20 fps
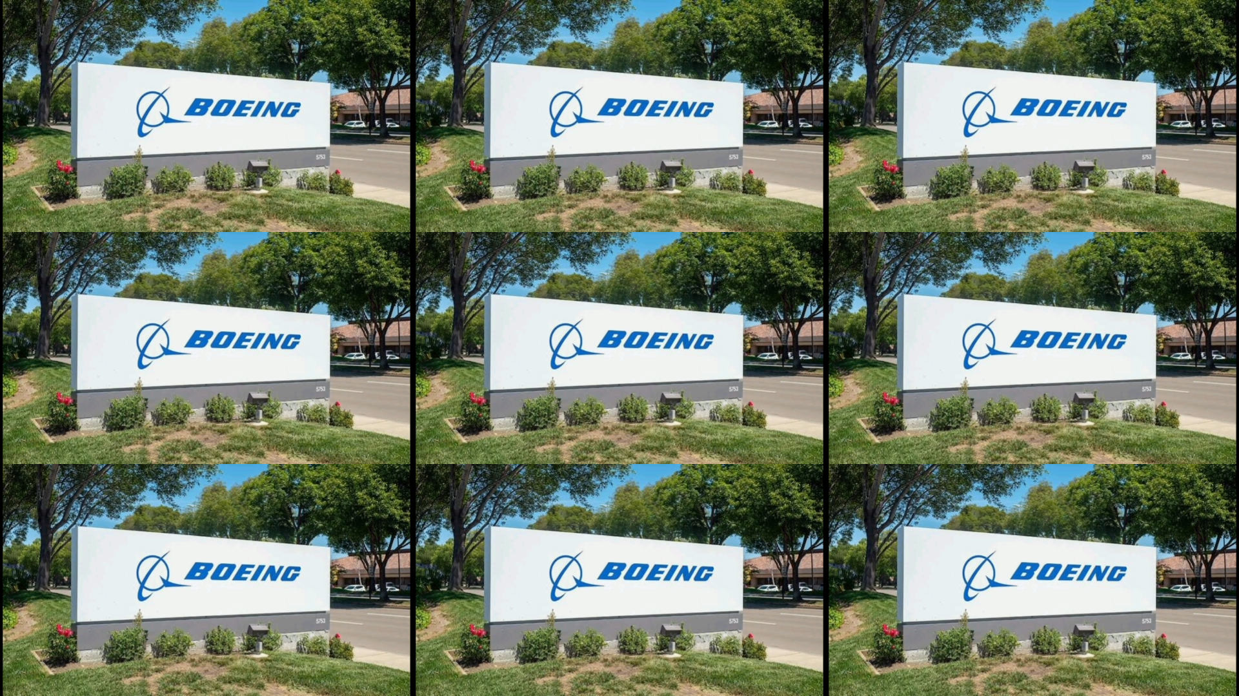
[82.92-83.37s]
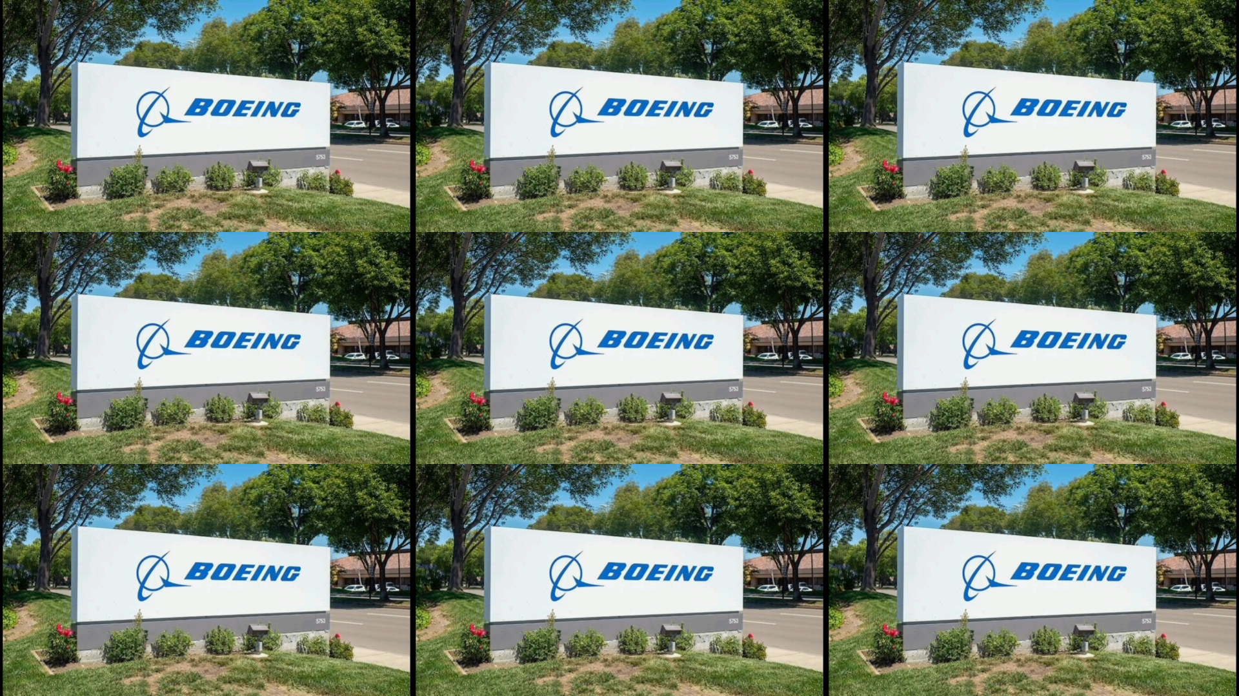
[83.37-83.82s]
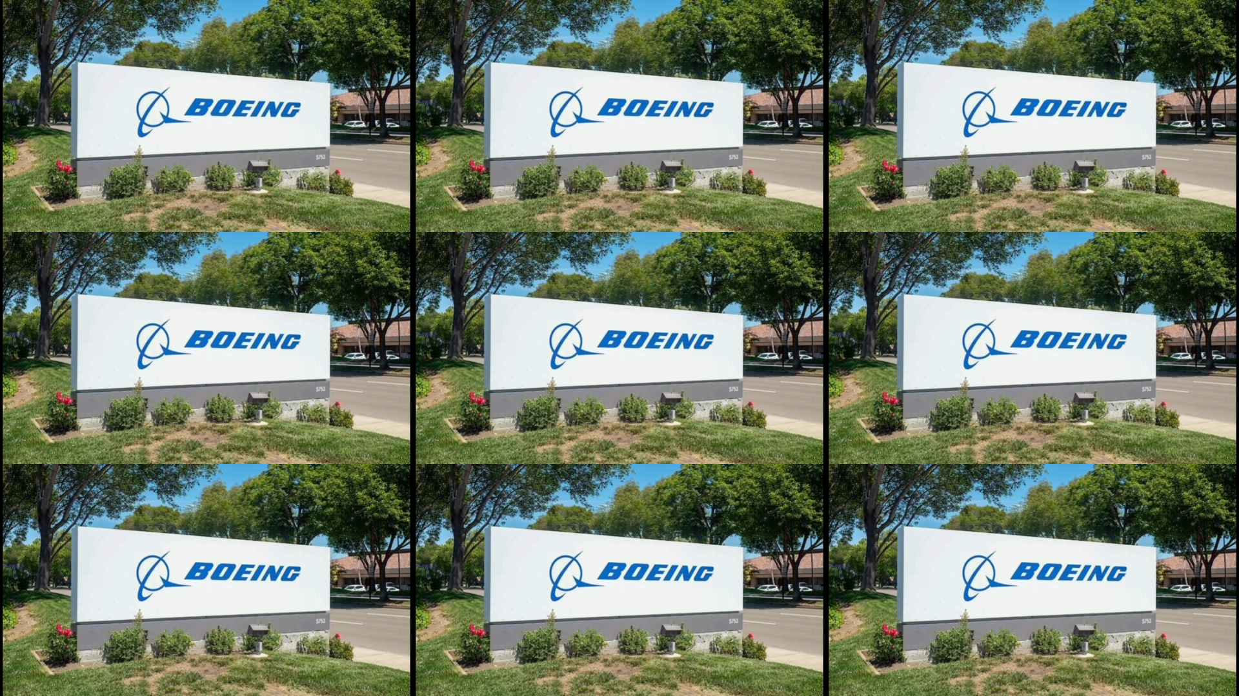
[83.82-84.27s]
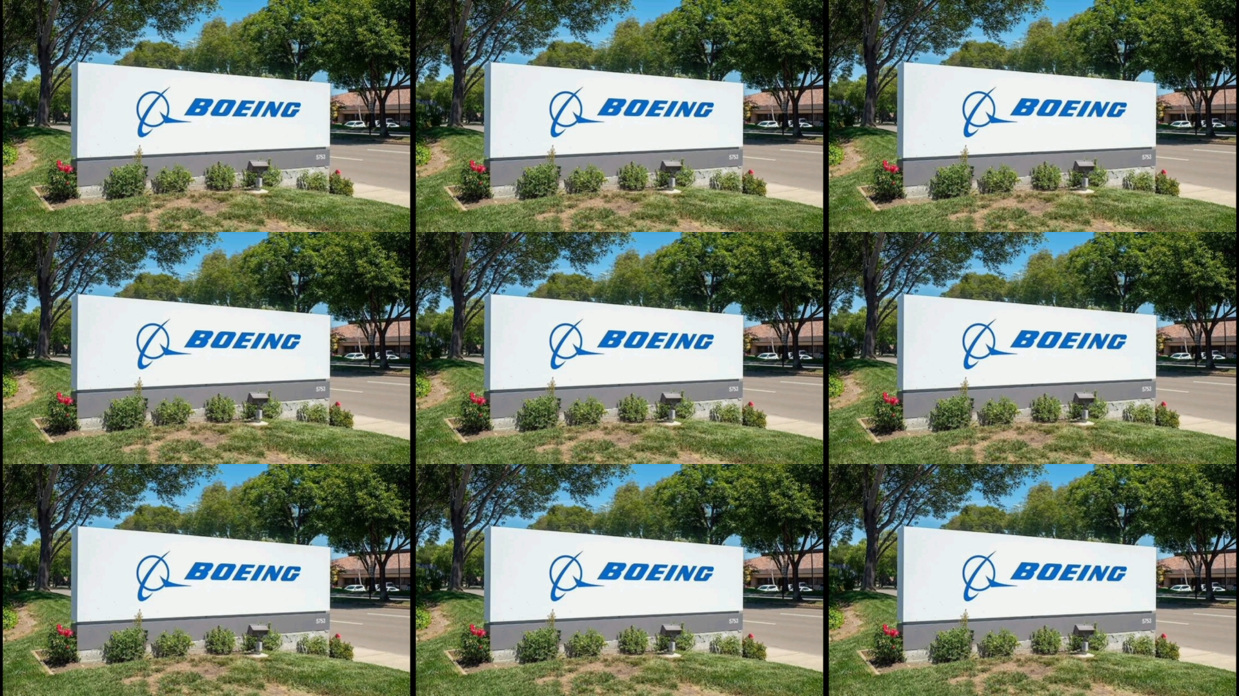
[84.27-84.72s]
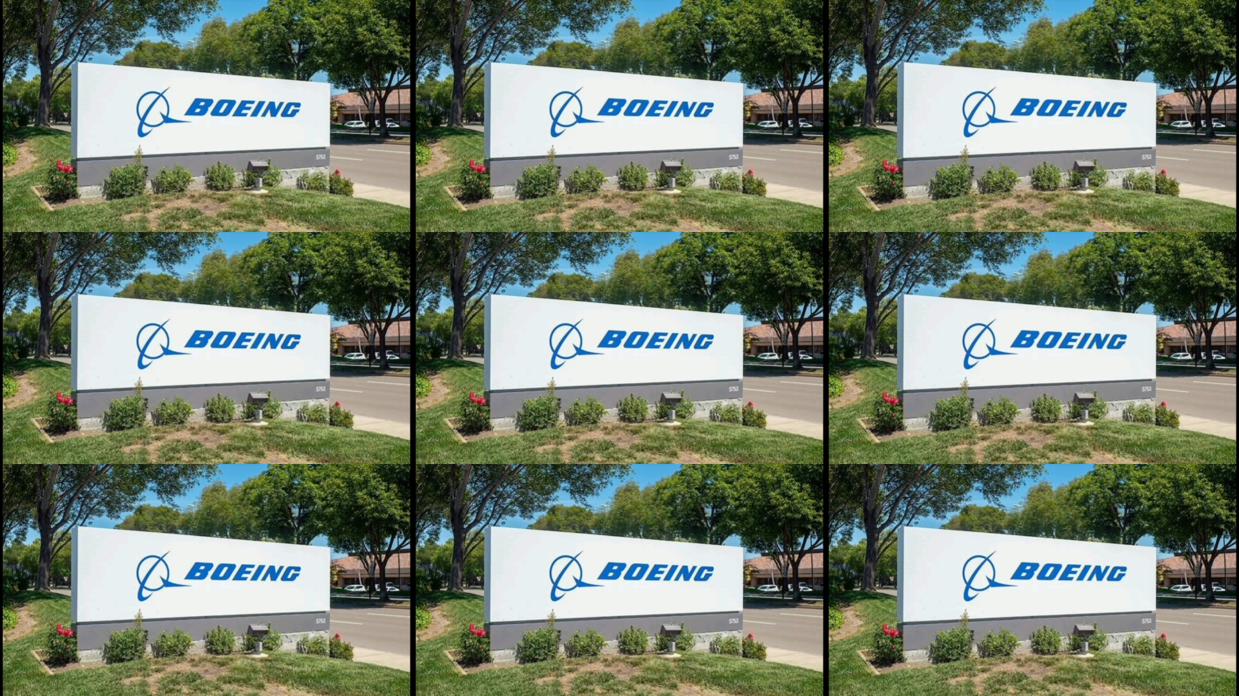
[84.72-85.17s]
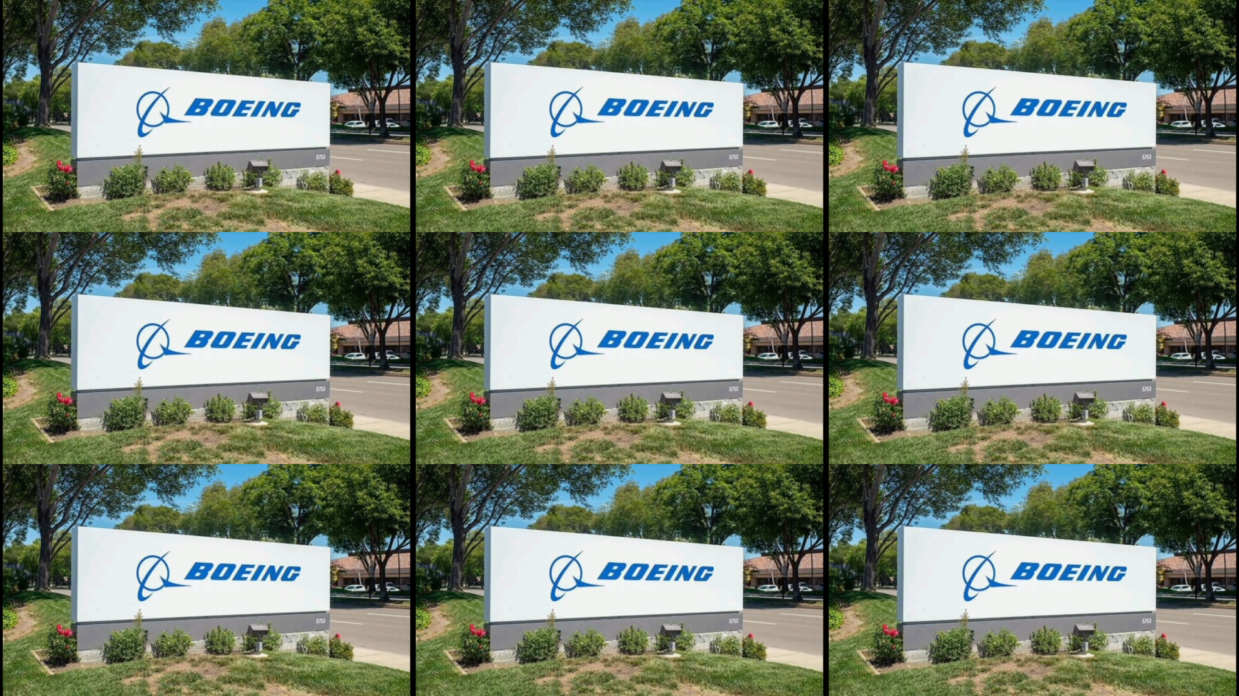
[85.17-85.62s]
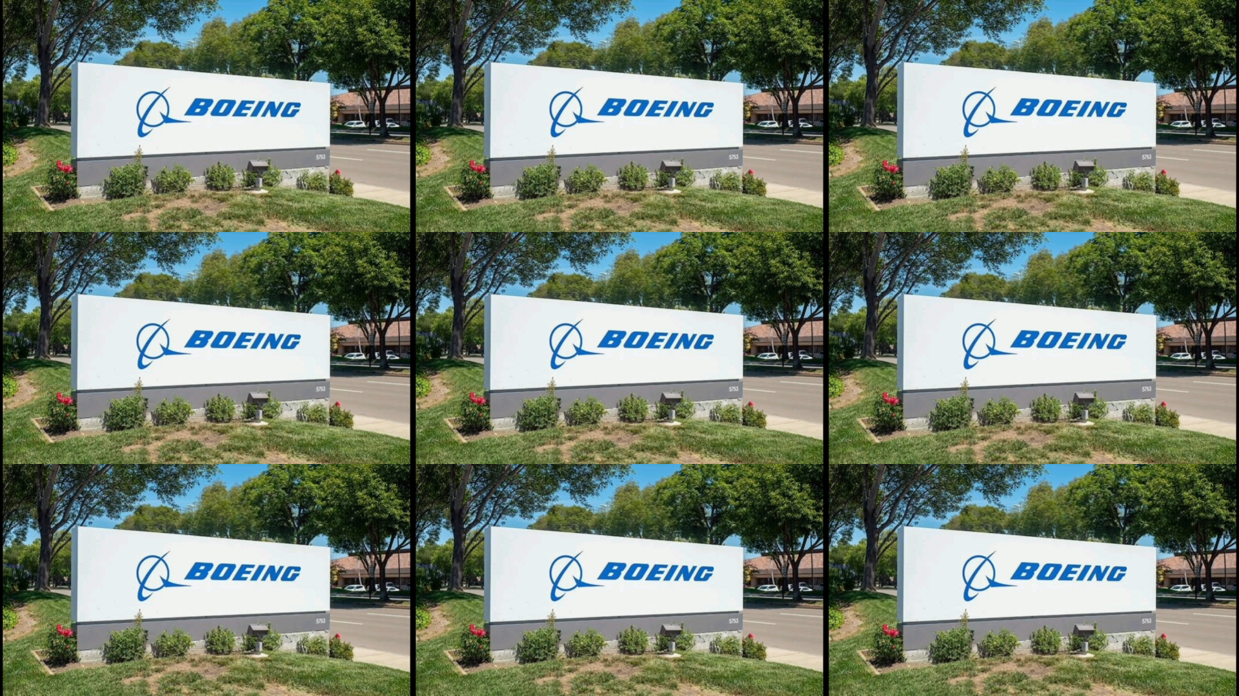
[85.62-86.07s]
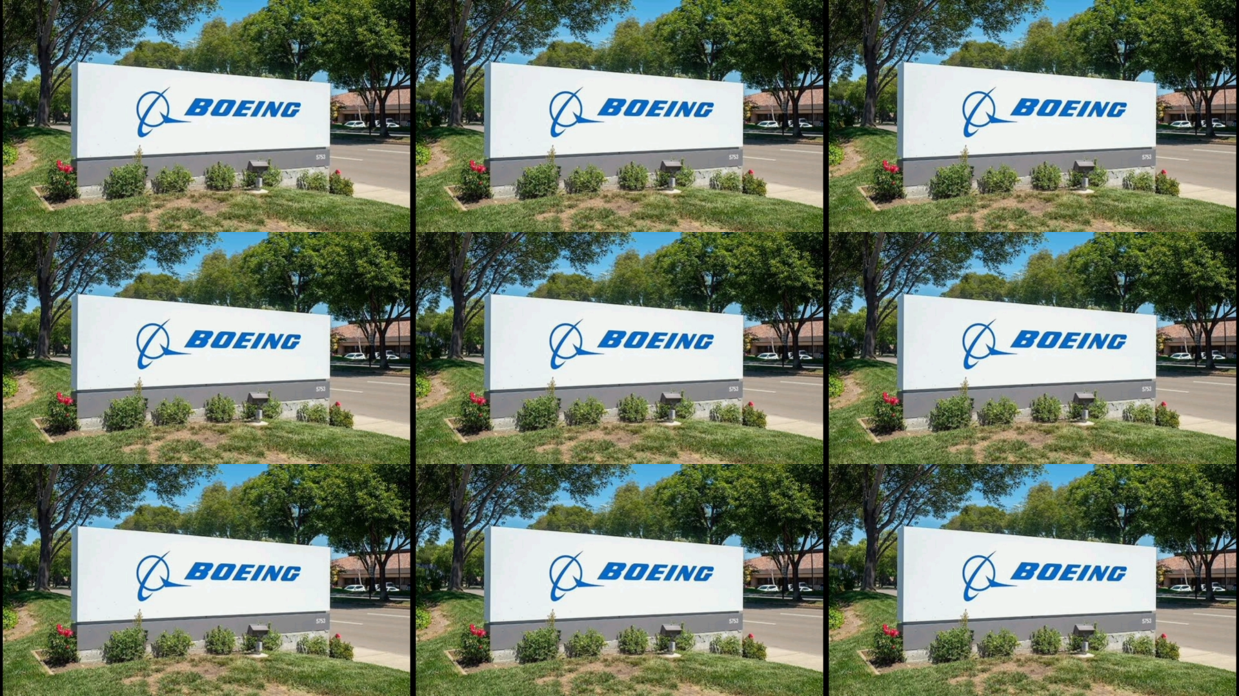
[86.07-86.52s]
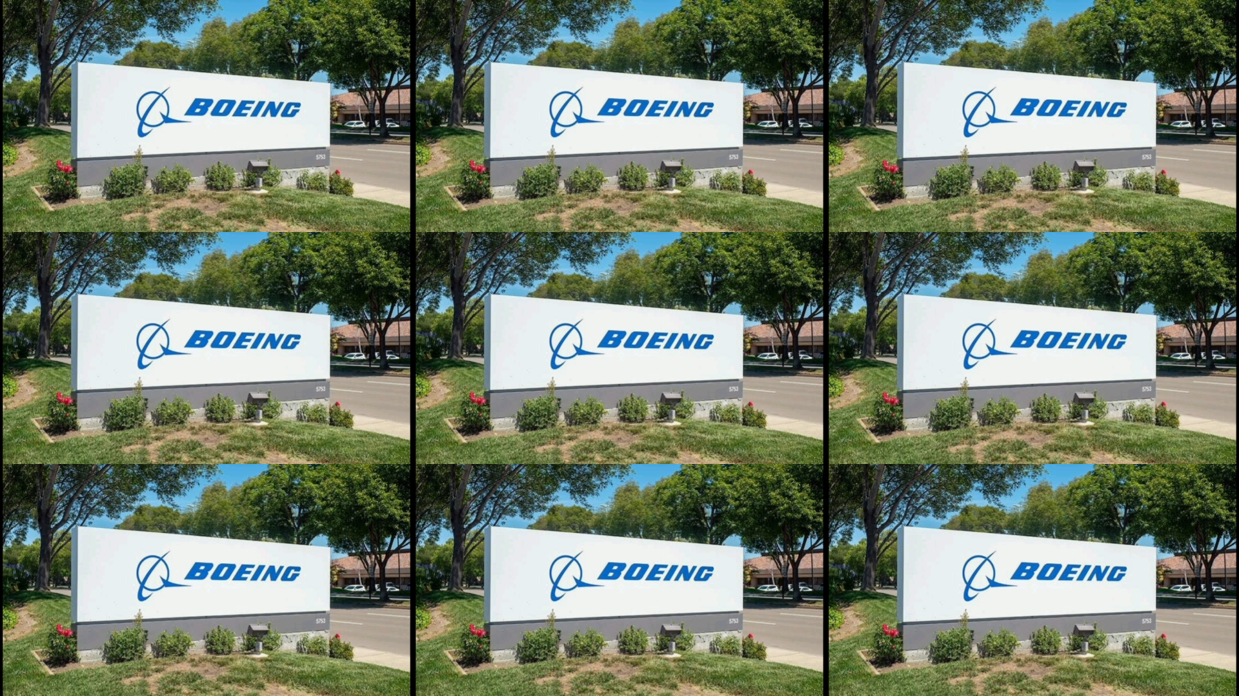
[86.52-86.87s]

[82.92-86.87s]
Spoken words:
Nobody's mouth can be seen.